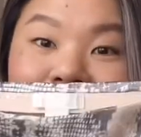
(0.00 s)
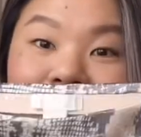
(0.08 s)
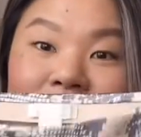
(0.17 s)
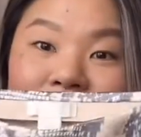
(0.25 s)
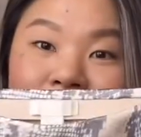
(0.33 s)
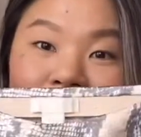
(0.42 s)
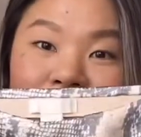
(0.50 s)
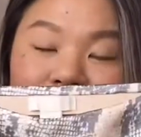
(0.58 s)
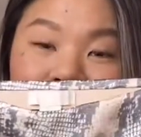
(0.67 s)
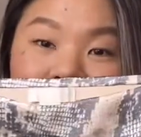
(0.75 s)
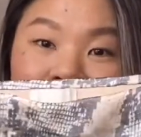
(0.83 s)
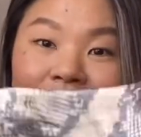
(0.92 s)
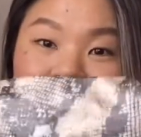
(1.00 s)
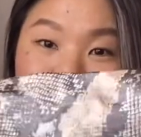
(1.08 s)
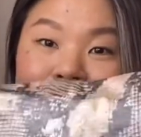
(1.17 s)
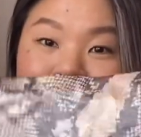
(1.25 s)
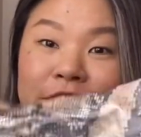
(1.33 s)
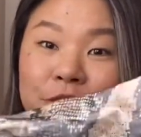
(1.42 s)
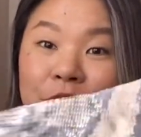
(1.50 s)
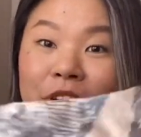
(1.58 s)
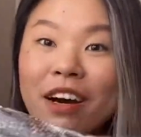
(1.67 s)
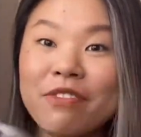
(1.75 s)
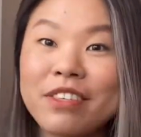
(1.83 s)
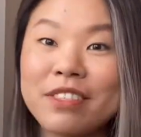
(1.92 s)
the skirt. I love the material
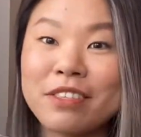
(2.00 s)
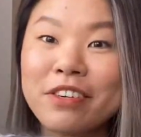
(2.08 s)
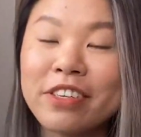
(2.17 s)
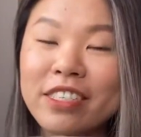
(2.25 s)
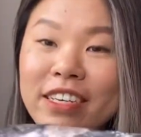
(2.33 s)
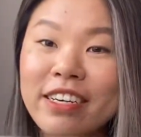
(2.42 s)
of the skirt.